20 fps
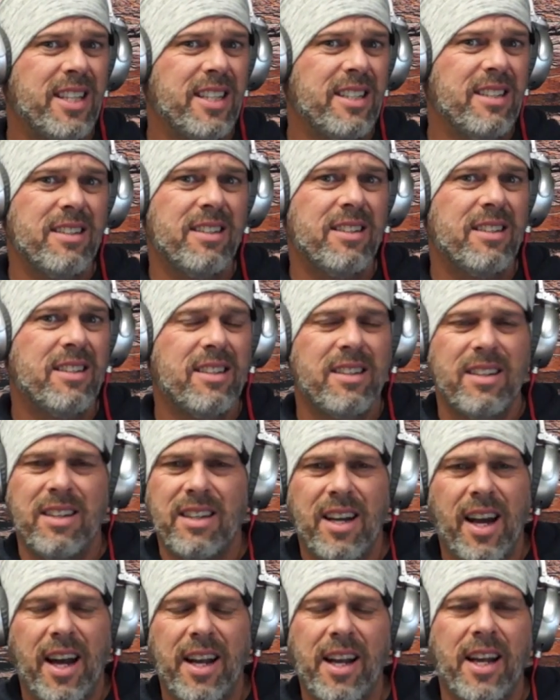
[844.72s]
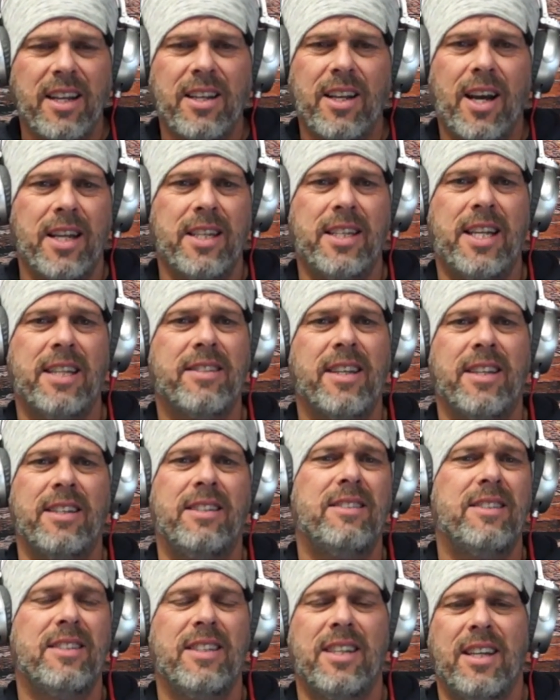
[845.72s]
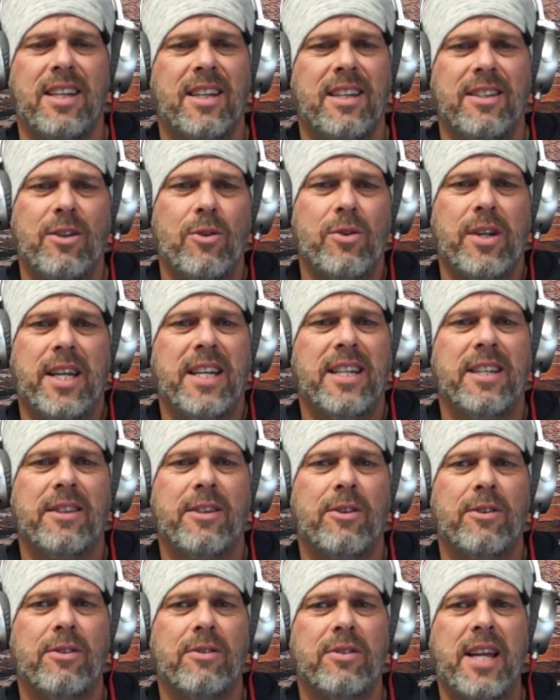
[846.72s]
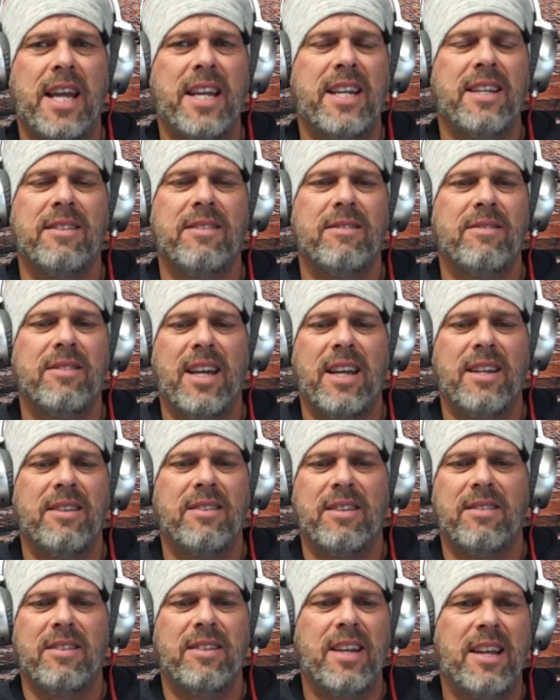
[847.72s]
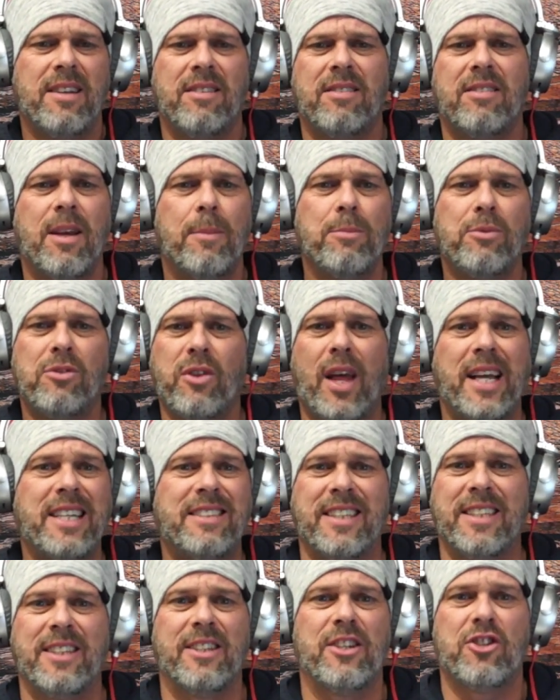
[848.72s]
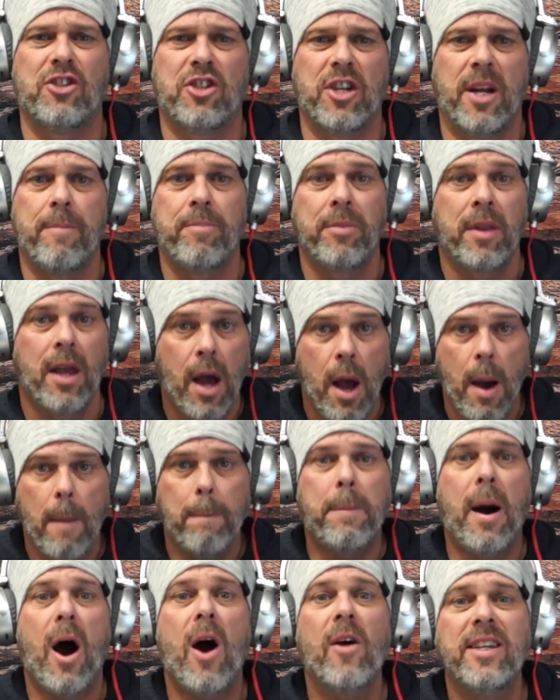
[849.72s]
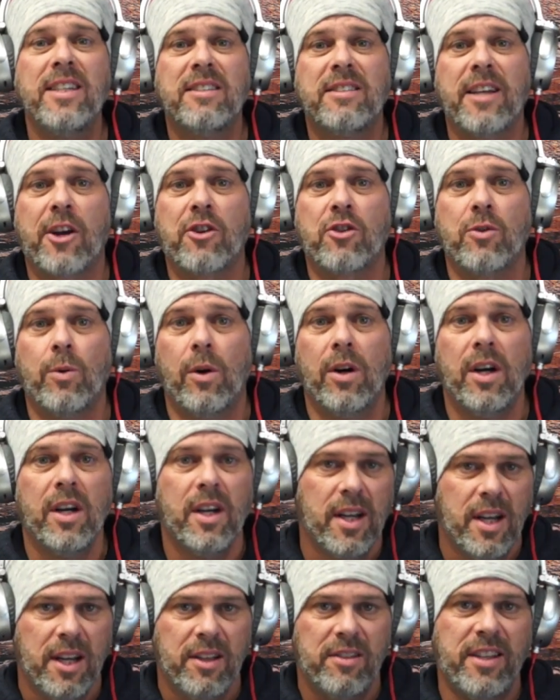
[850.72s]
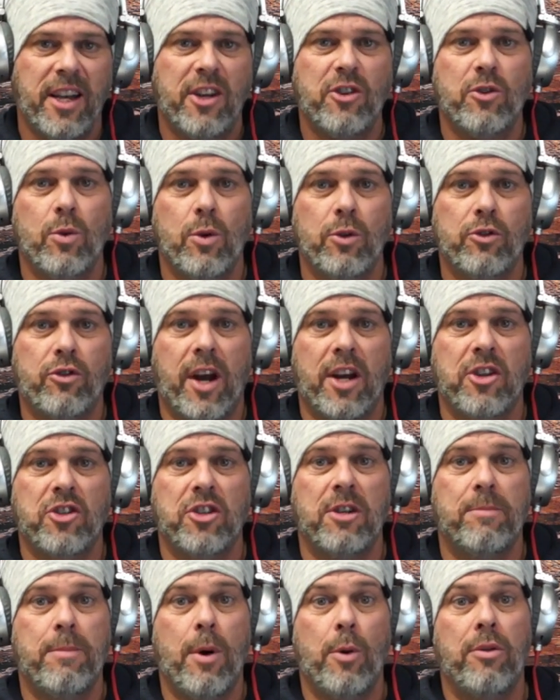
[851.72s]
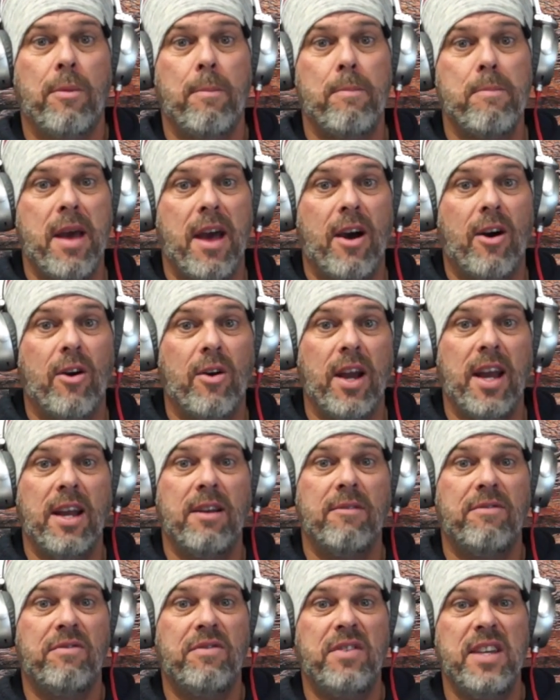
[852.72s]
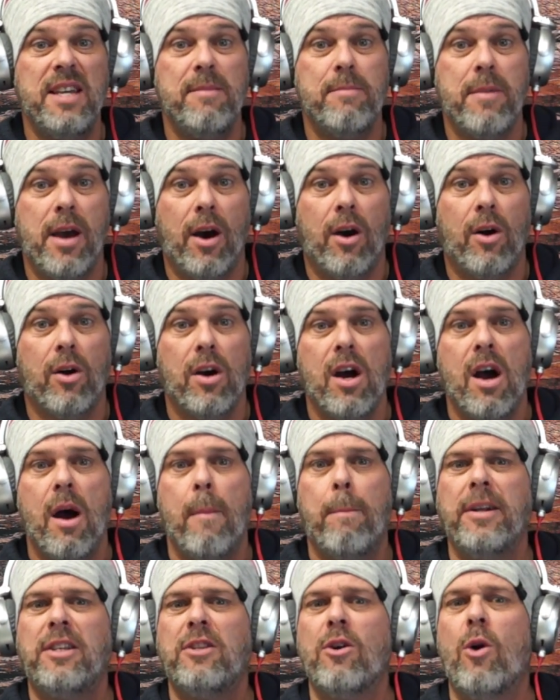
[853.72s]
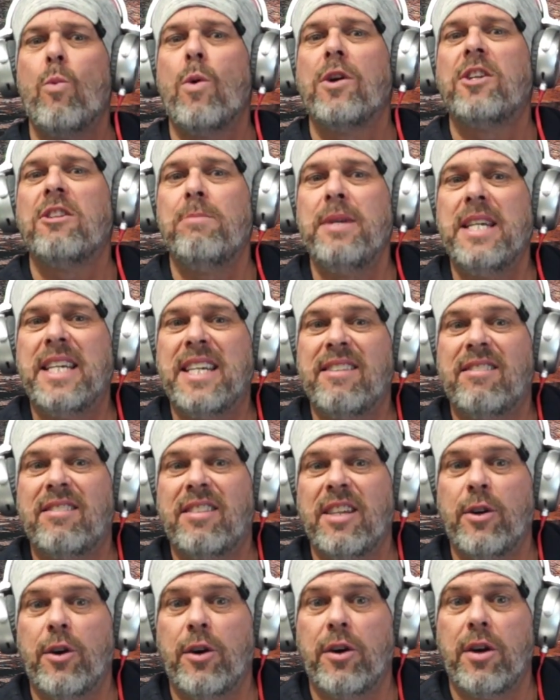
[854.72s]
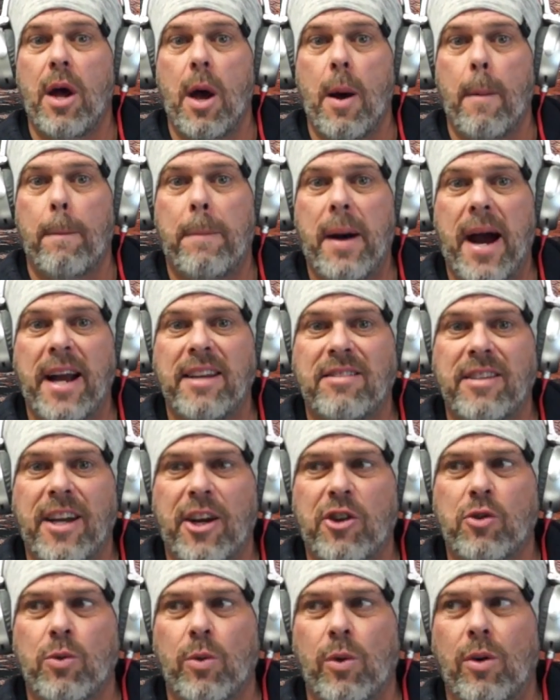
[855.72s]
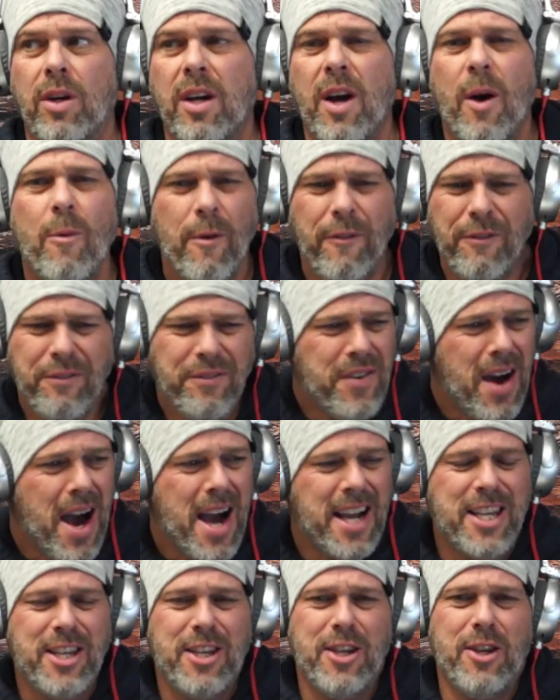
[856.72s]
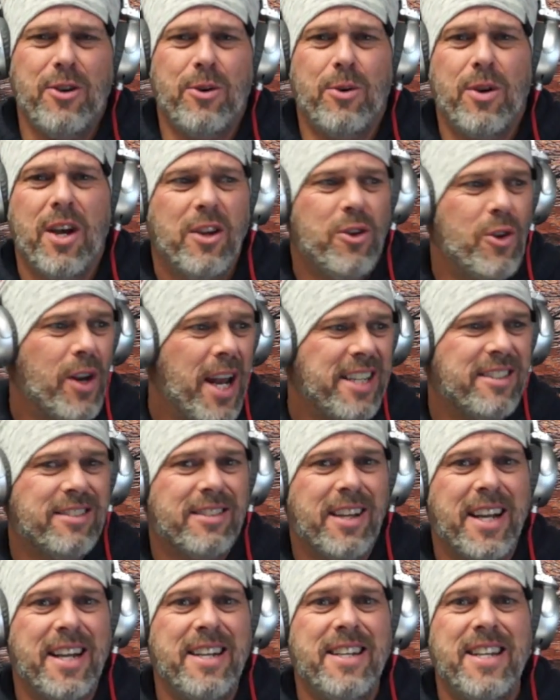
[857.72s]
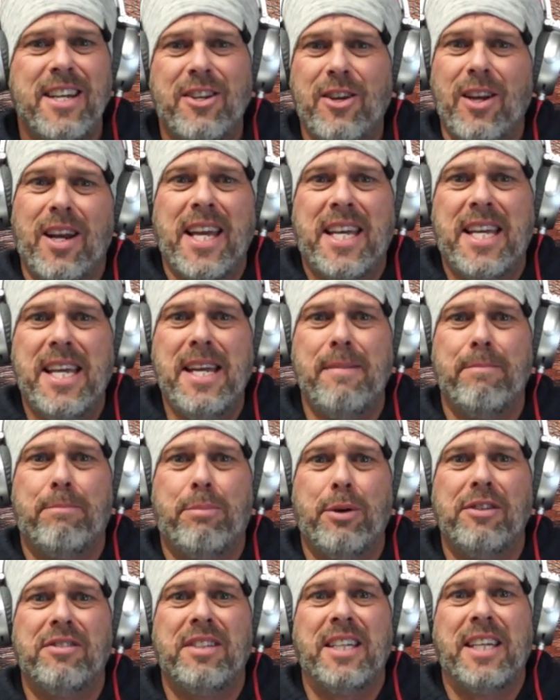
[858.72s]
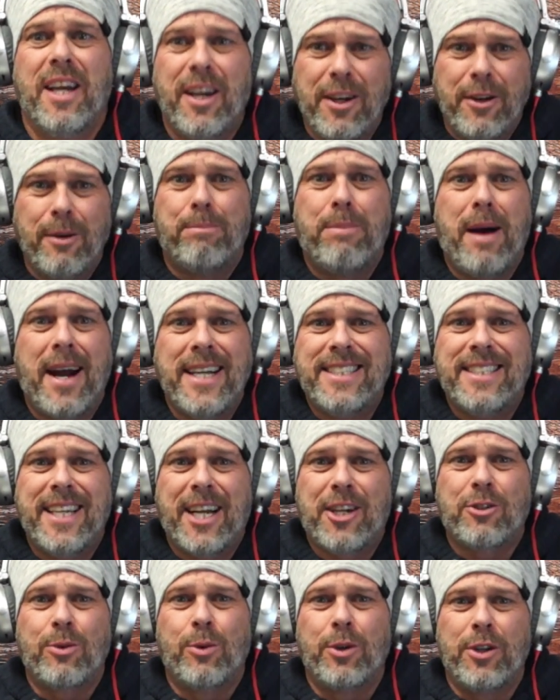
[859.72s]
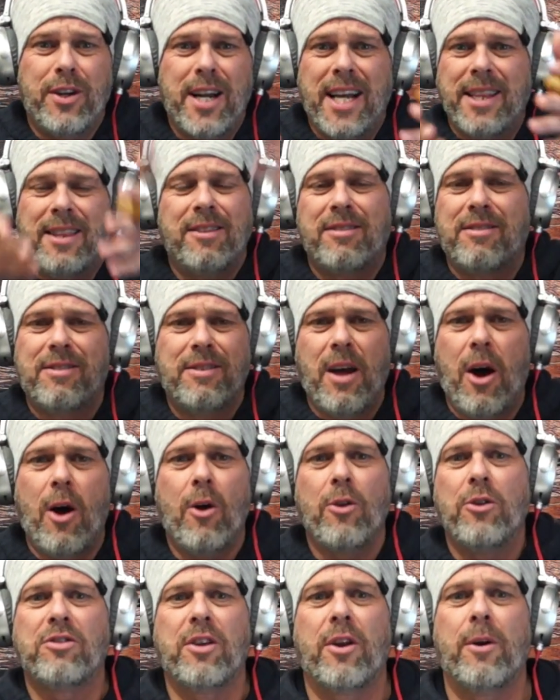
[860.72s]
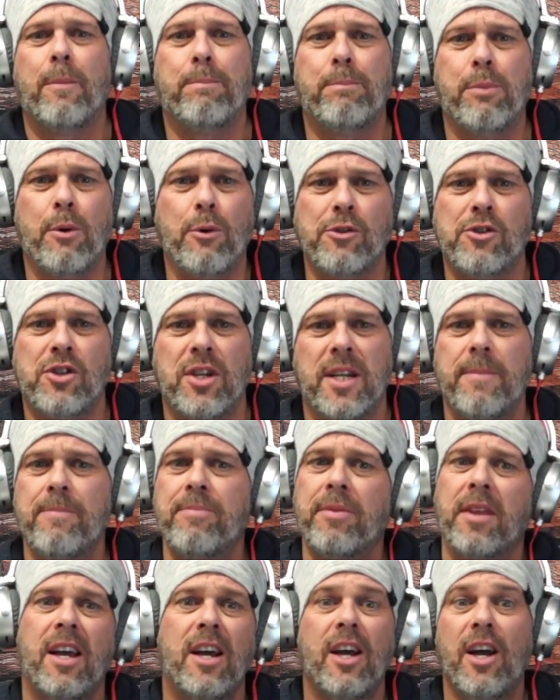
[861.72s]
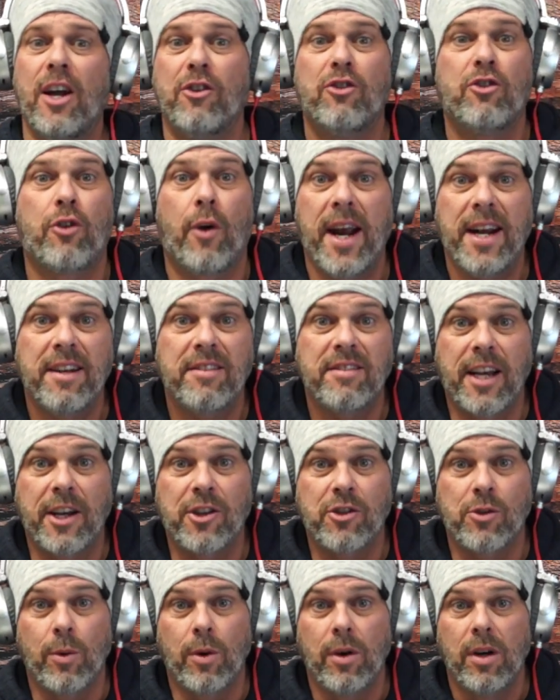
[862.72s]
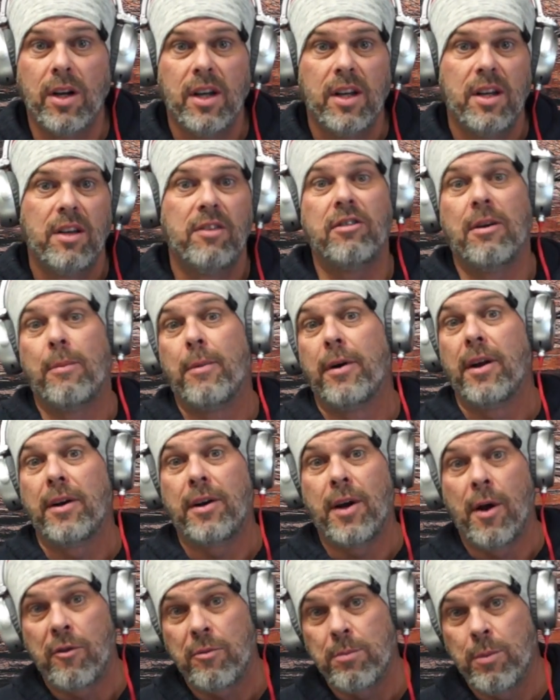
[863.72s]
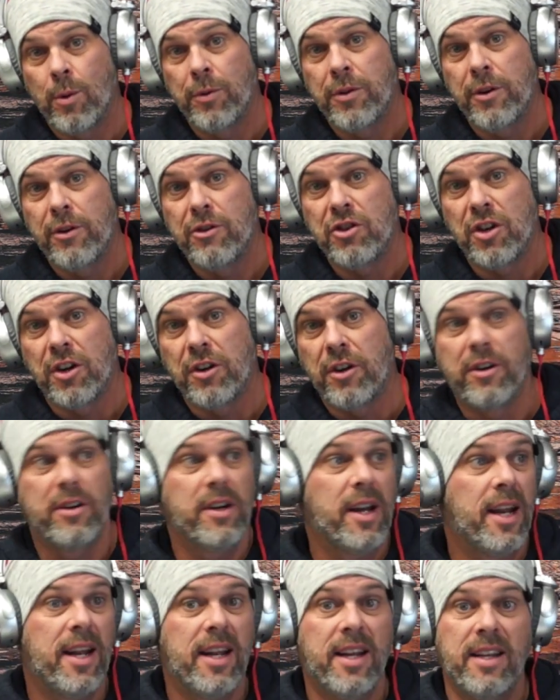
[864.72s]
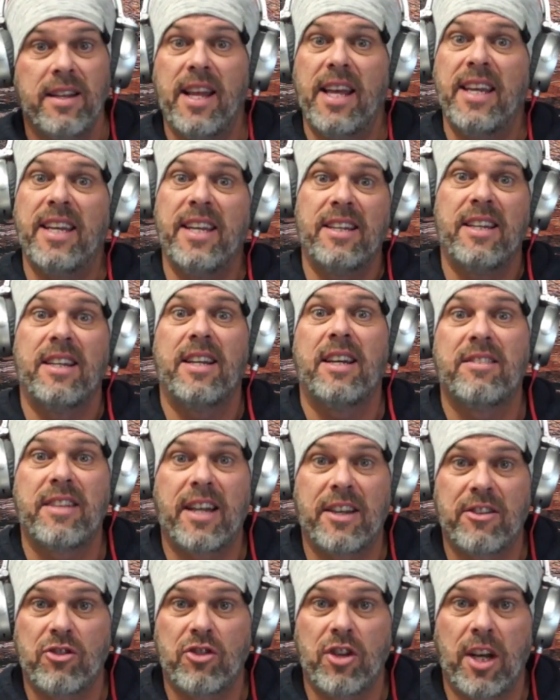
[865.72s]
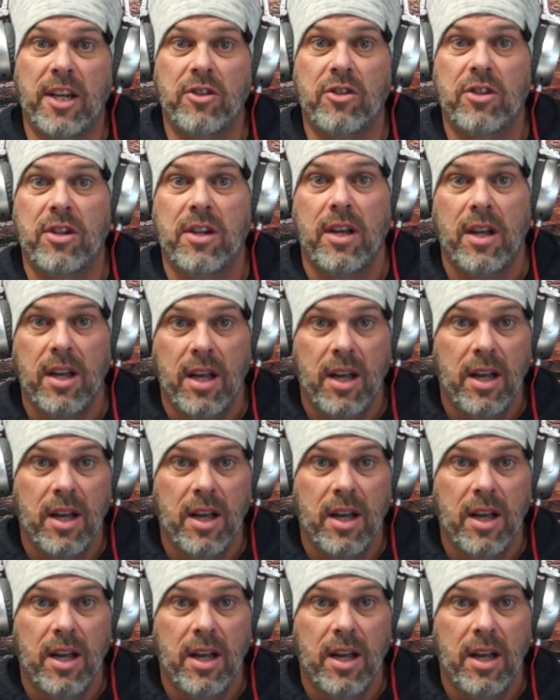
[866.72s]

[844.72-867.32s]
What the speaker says: then? I guess I don't get it. They're taking and sub-slicing this shit. Polysexual. Sexual attraction to both male and female, but don't want to be considered bisexual. Well, fuck you. You like sucking dick, you like eating pussy. You're bisexual. You're not all this other bullshit. Transsexual. Someone uncomfortable with their gender and they get a sex change.